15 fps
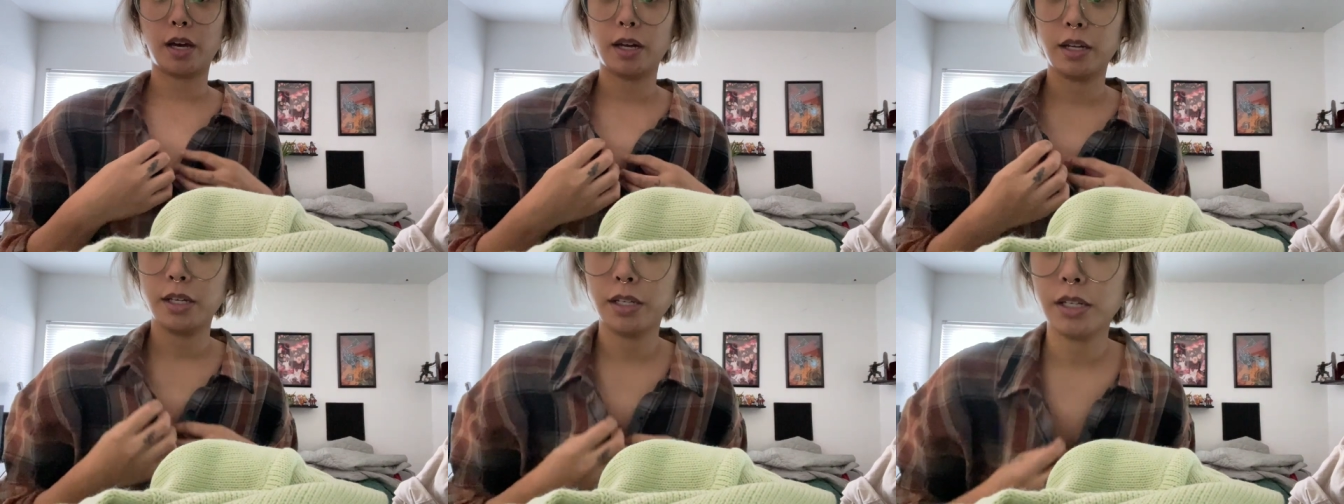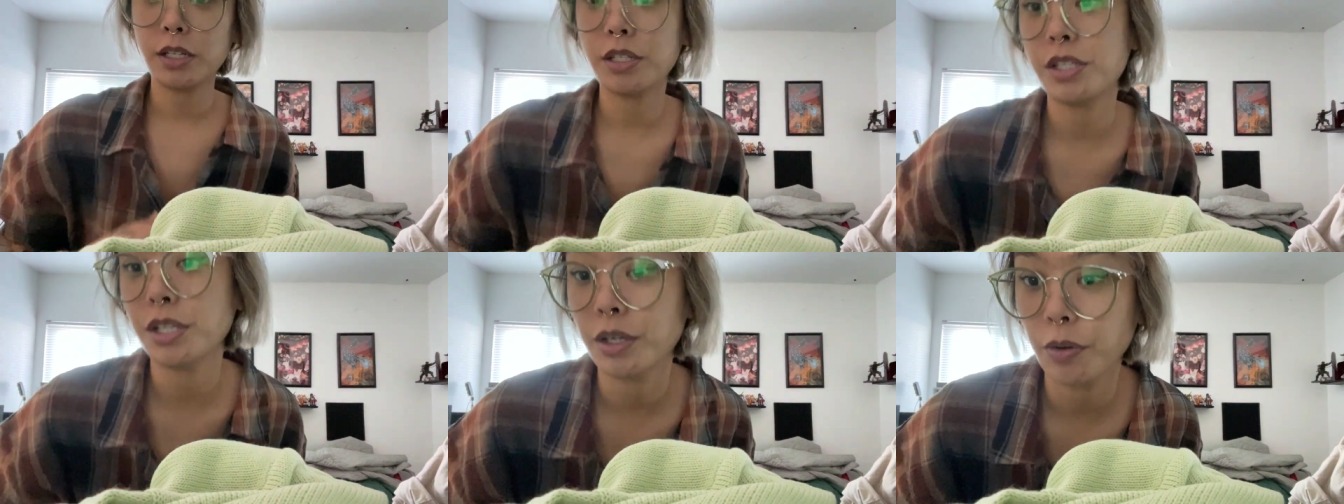it in a
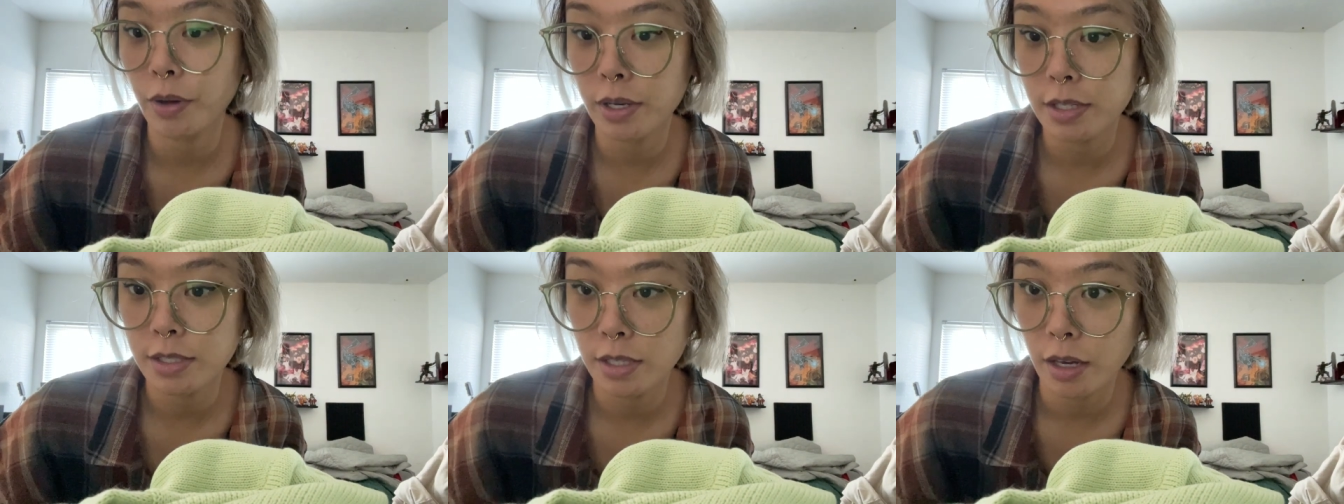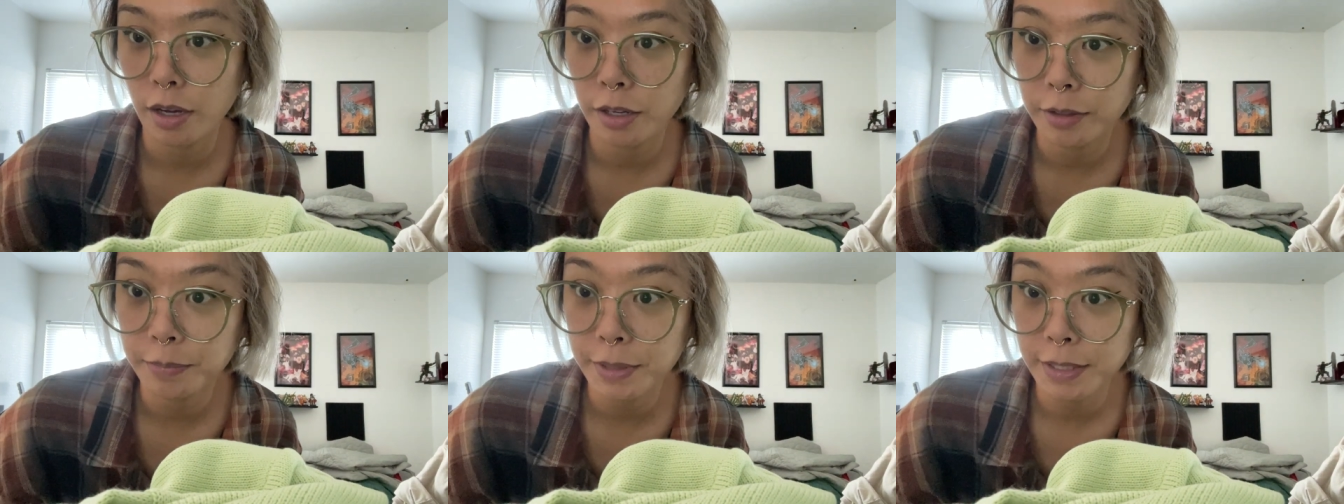
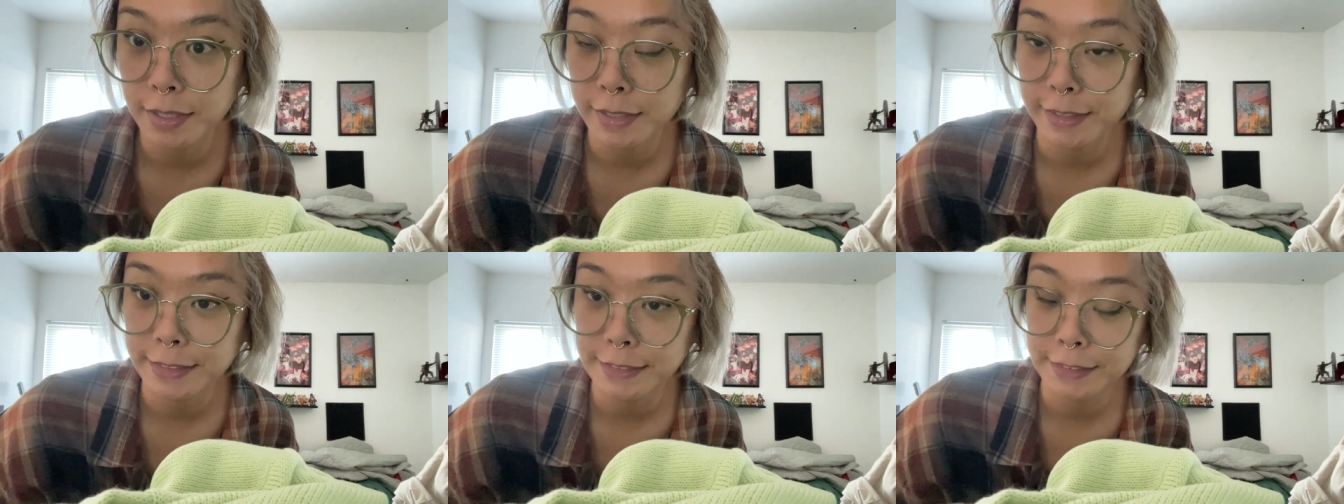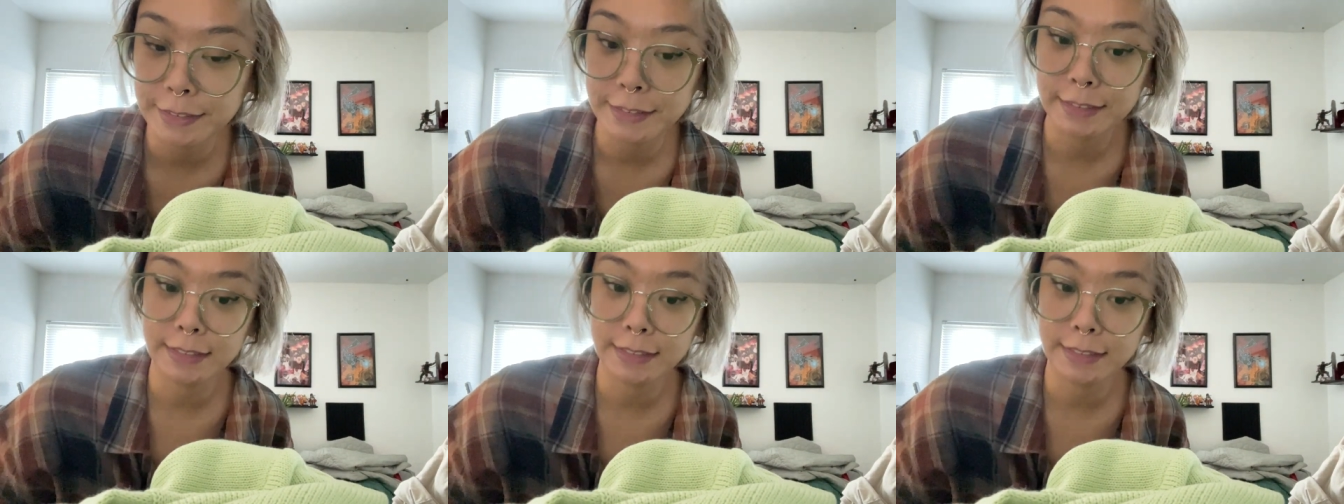2XL because